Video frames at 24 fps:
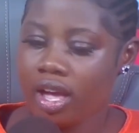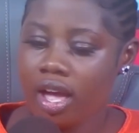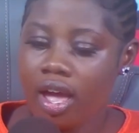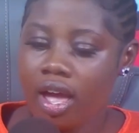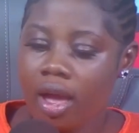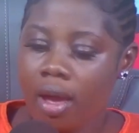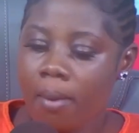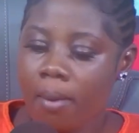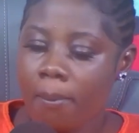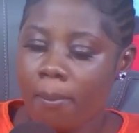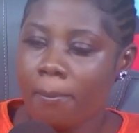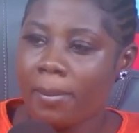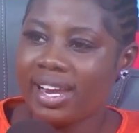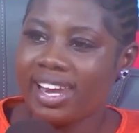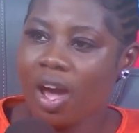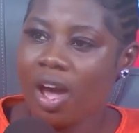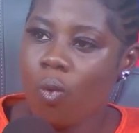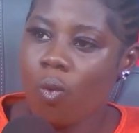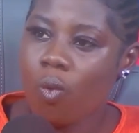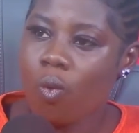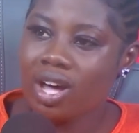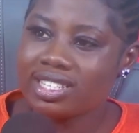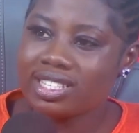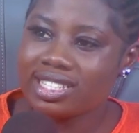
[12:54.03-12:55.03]
But there
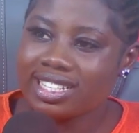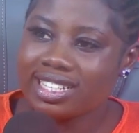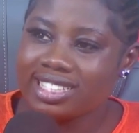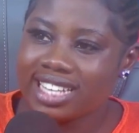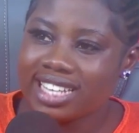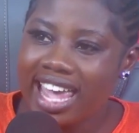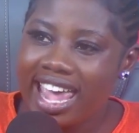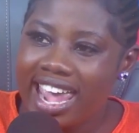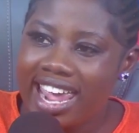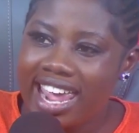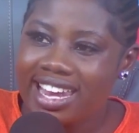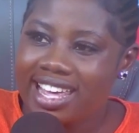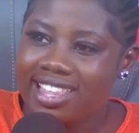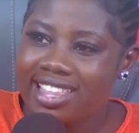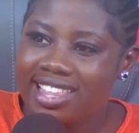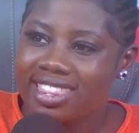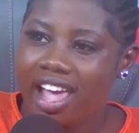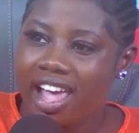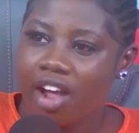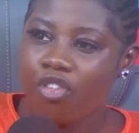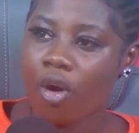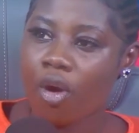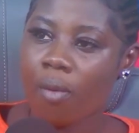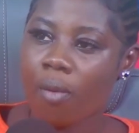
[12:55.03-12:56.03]
wasn't anything
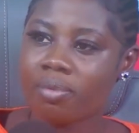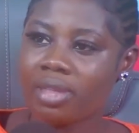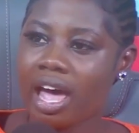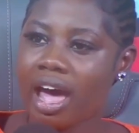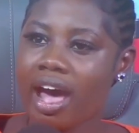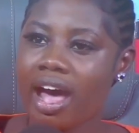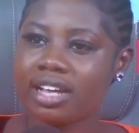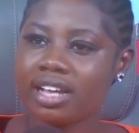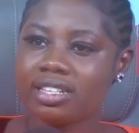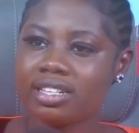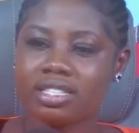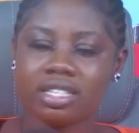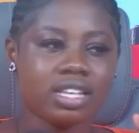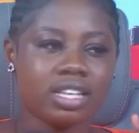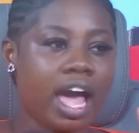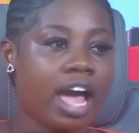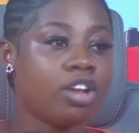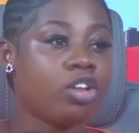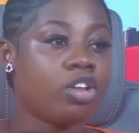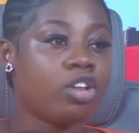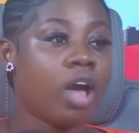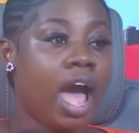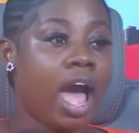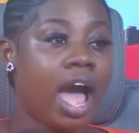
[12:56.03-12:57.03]
from the artist.
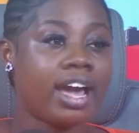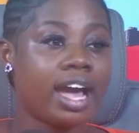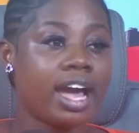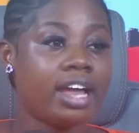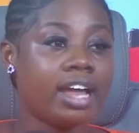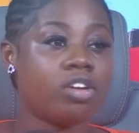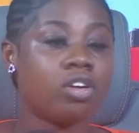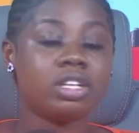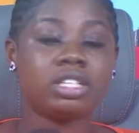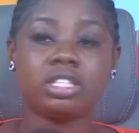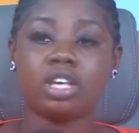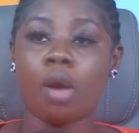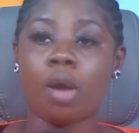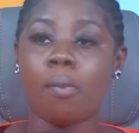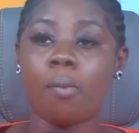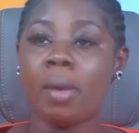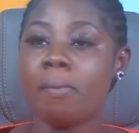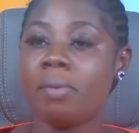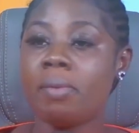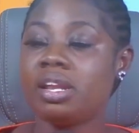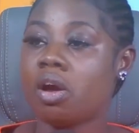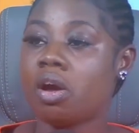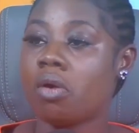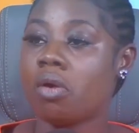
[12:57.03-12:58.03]
I cannot tell. Maybe there
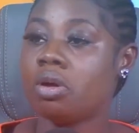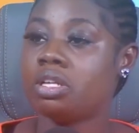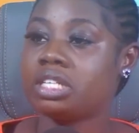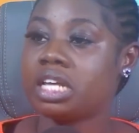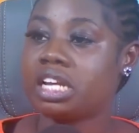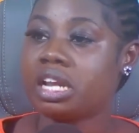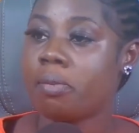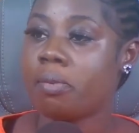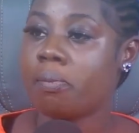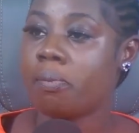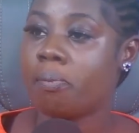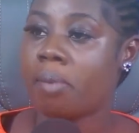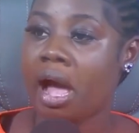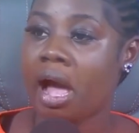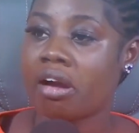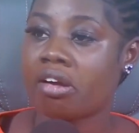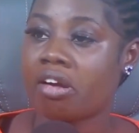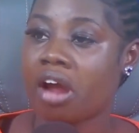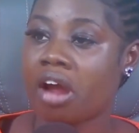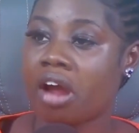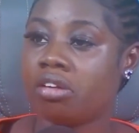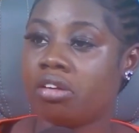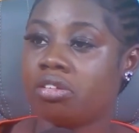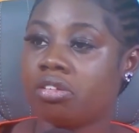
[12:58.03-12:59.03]
was any background
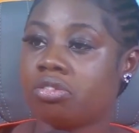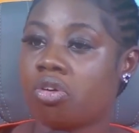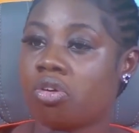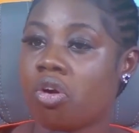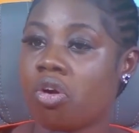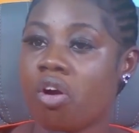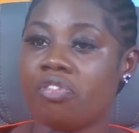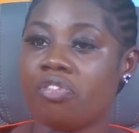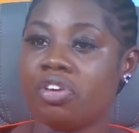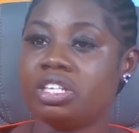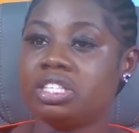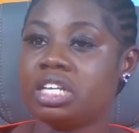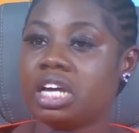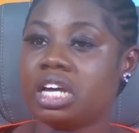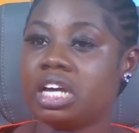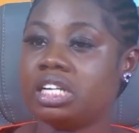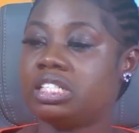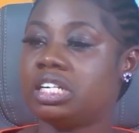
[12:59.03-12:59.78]
conversation.